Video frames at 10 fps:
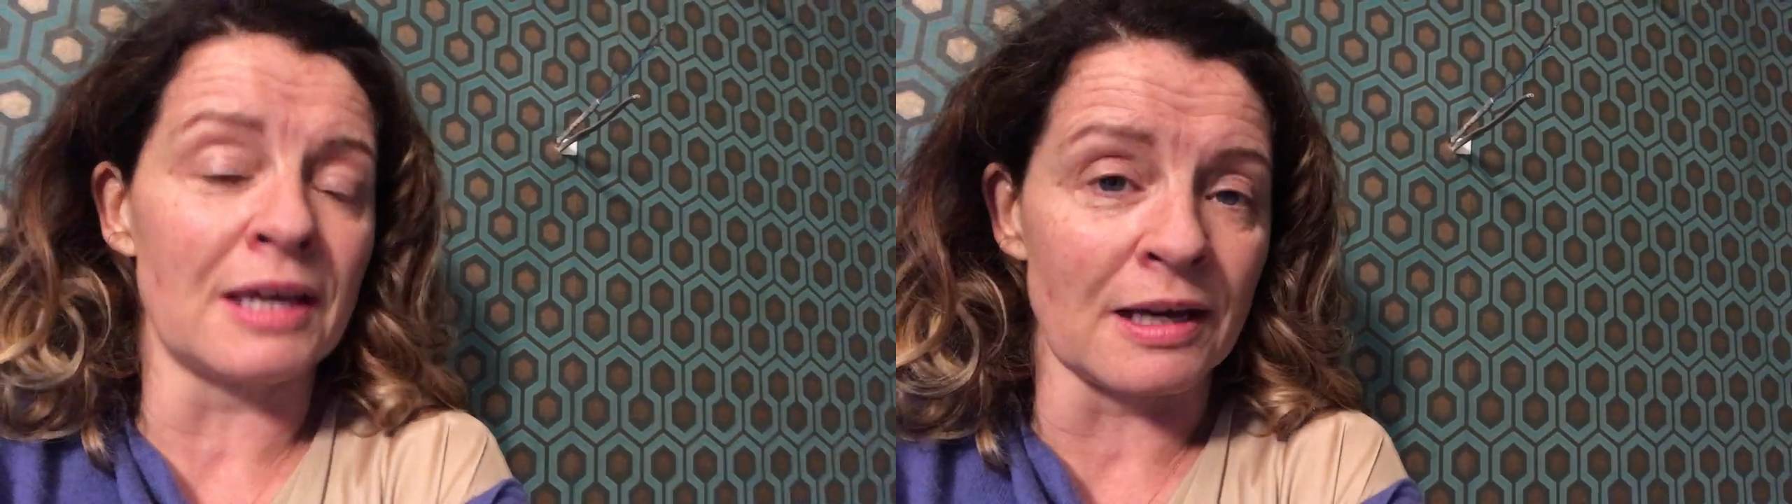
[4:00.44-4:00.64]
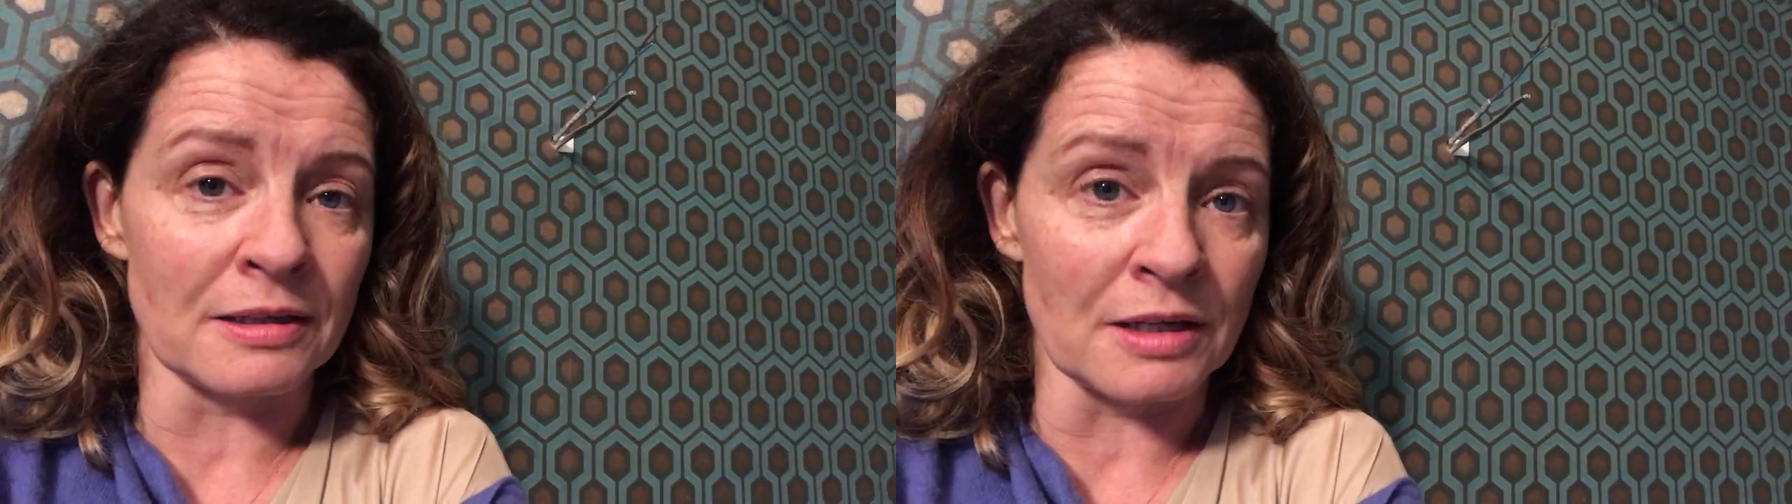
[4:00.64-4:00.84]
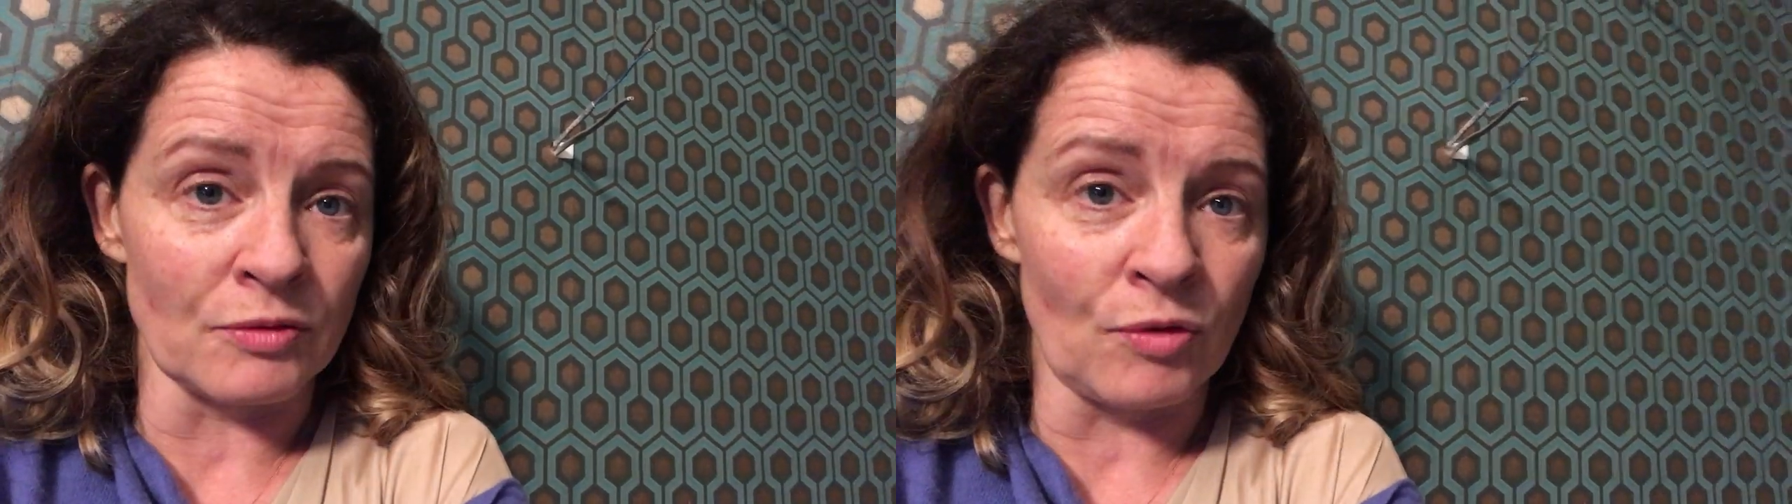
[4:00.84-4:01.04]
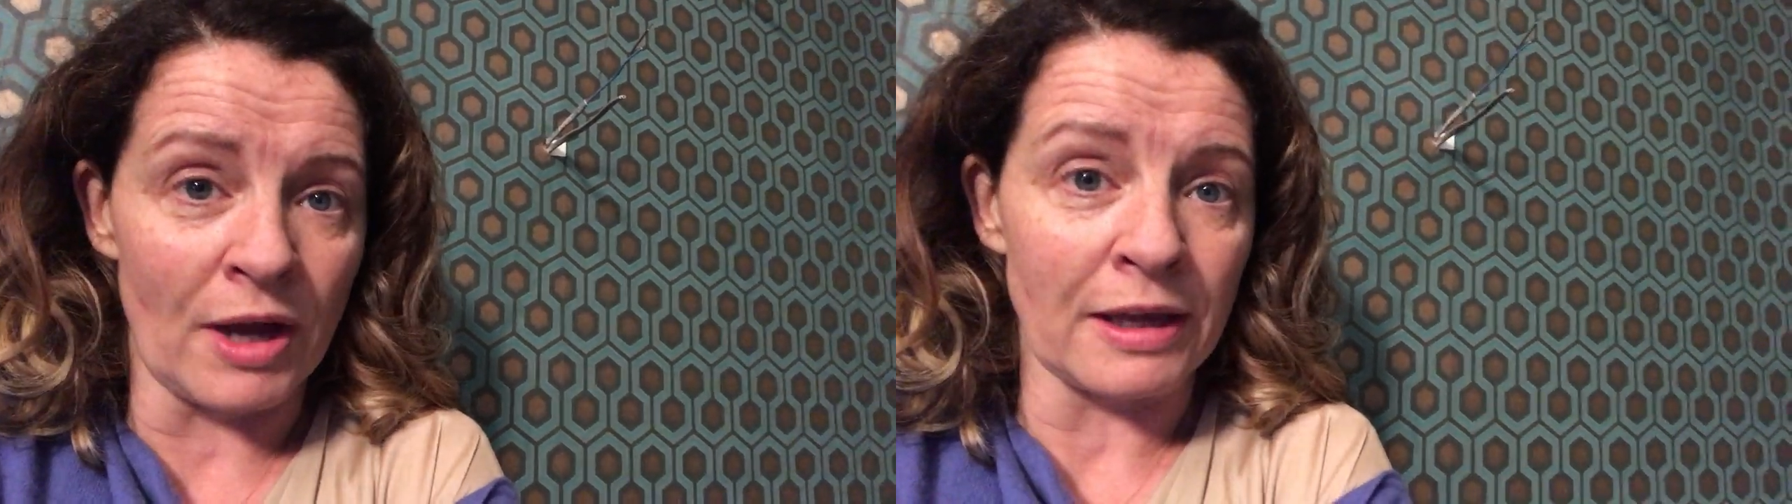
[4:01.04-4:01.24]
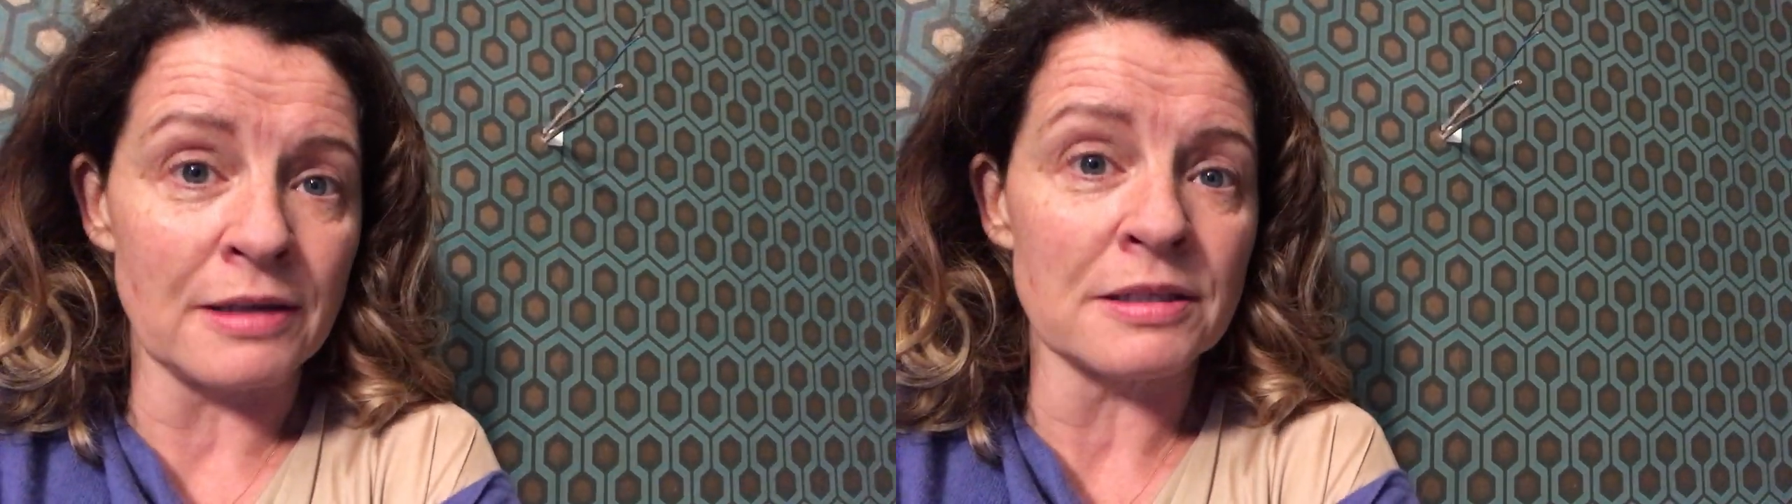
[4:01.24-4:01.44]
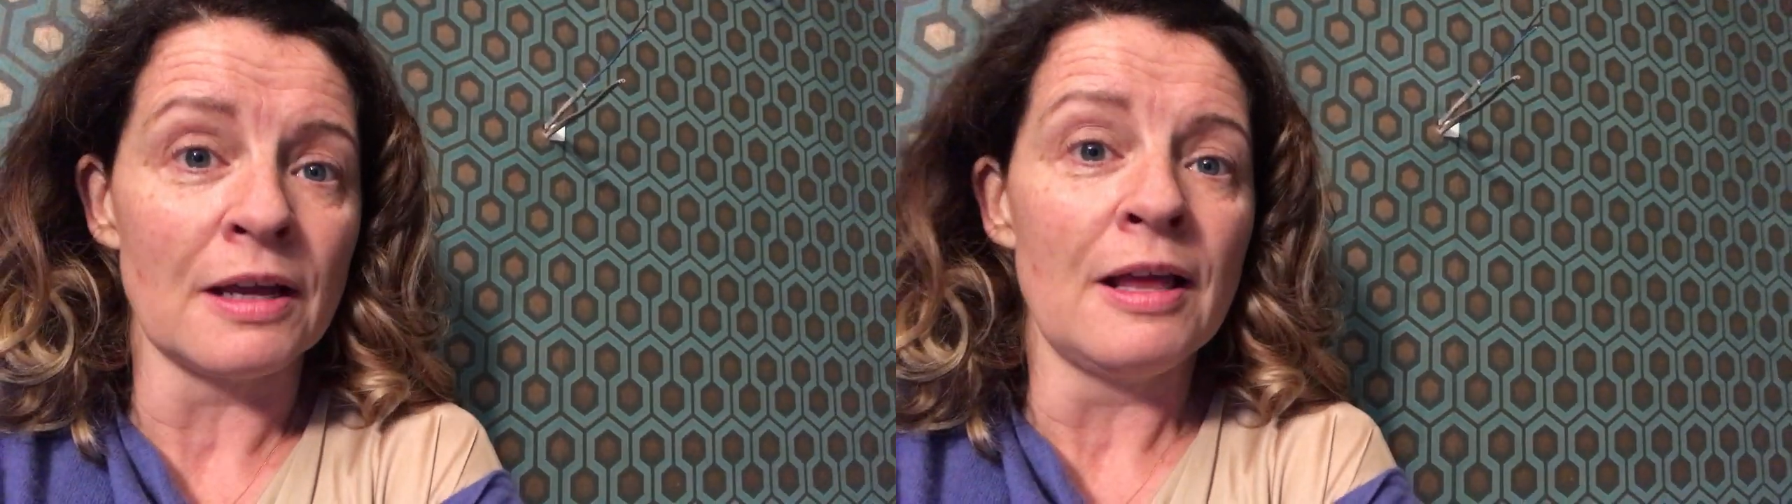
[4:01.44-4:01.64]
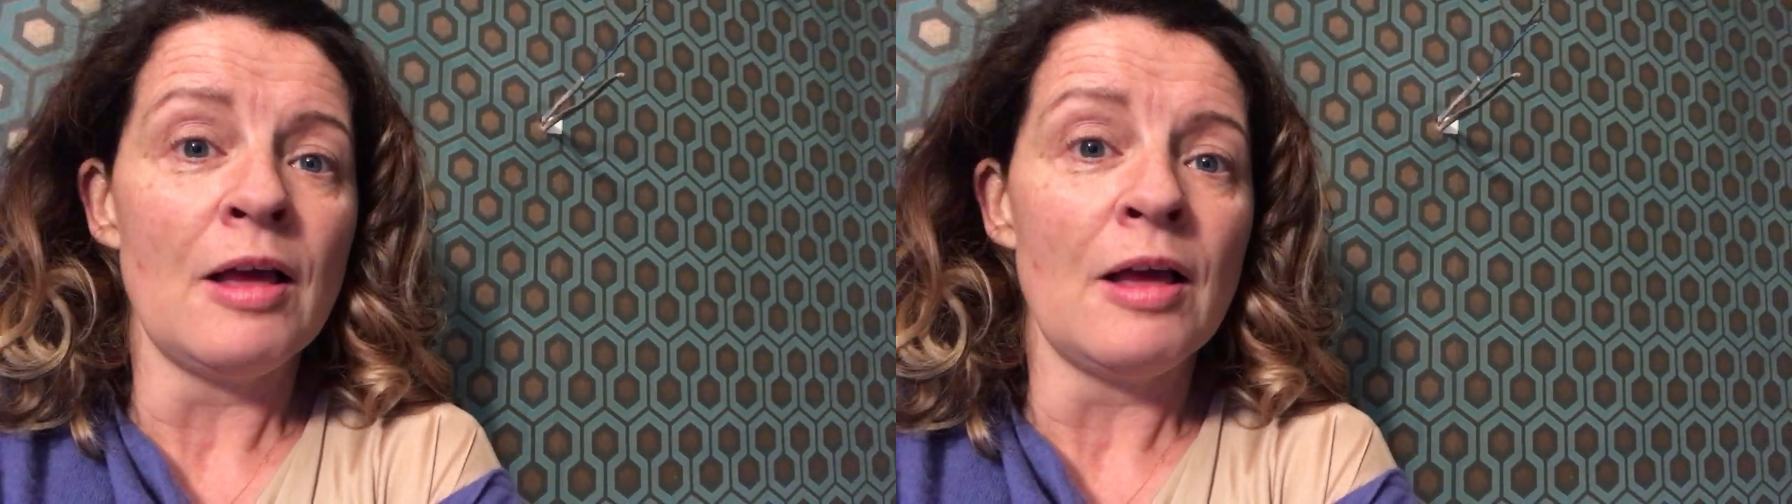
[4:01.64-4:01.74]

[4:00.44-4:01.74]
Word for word: and get it done right.